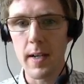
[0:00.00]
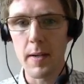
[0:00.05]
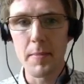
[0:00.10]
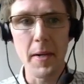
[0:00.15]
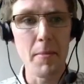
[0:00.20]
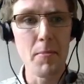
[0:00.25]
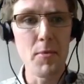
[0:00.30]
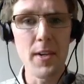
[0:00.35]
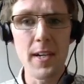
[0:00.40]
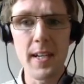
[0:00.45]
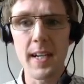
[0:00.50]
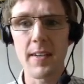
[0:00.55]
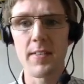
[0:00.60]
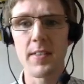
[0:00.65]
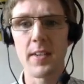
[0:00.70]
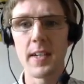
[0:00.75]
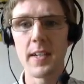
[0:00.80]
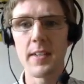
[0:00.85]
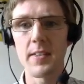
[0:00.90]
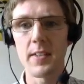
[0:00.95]
I'm really
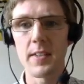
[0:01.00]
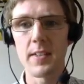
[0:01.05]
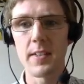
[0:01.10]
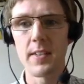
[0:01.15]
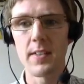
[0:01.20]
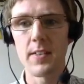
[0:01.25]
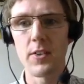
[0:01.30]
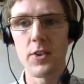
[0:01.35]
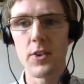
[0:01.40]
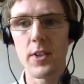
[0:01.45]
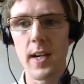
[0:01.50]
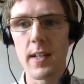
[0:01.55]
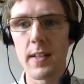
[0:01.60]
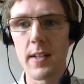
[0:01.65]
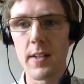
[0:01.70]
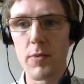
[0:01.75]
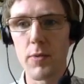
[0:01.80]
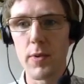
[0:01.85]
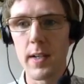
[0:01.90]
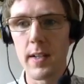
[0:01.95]
excited to share
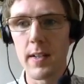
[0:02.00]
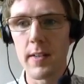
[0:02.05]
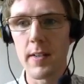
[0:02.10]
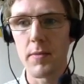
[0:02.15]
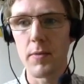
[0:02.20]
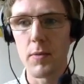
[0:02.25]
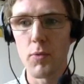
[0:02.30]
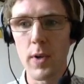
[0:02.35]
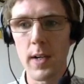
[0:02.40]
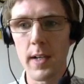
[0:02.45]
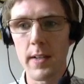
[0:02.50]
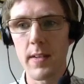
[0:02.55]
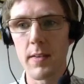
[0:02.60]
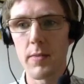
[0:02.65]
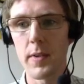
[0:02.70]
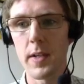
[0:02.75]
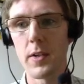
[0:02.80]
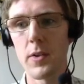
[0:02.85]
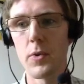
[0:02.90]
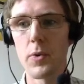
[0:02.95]
this
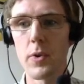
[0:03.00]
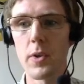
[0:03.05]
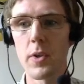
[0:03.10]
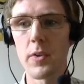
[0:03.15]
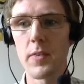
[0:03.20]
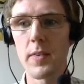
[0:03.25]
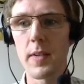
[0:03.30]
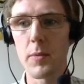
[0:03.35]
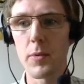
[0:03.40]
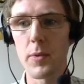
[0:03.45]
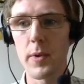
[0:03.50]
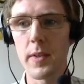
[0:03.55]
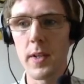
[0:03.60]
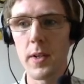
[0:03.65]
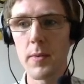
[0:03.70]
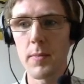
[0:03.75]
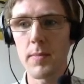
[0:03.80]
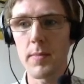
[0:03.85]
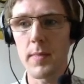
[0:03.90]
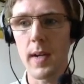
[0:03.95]
relatively new concept with
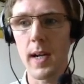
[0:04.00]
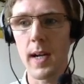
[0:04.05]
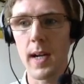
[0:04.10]
you,